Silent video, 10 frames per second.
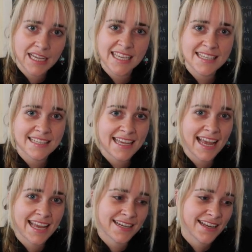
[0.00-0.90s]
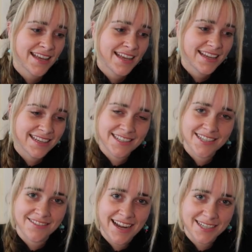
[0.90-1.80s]
I guess, can
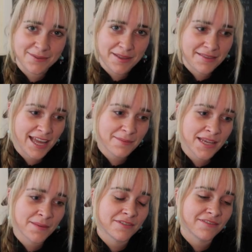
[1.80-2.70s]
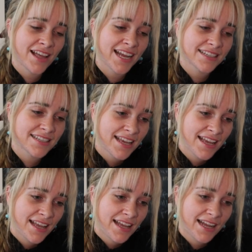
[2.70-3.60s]
interact with that beam of light.
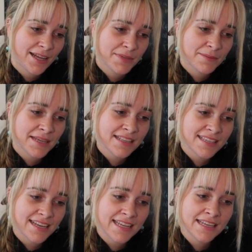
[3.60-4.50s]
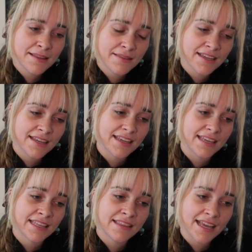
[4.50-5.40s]
It means that anything
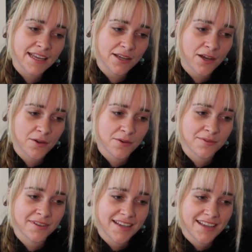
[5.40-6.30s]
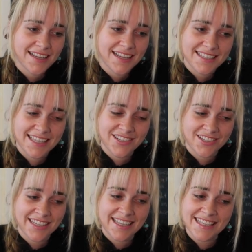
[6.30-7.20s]
in that cone
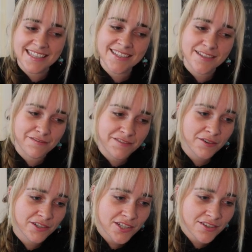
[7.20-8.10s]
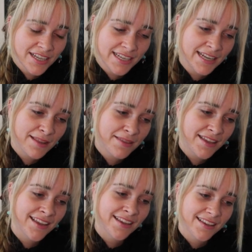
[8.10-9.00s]
essentially is the future, and
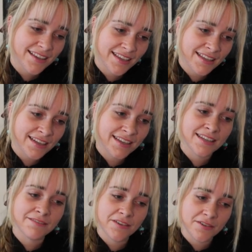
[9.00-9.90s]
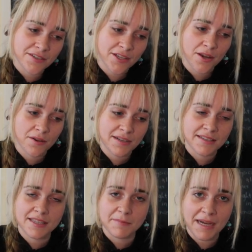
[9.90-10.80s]
anything in an inverse cone
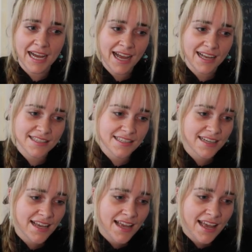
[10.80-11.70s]
is the past.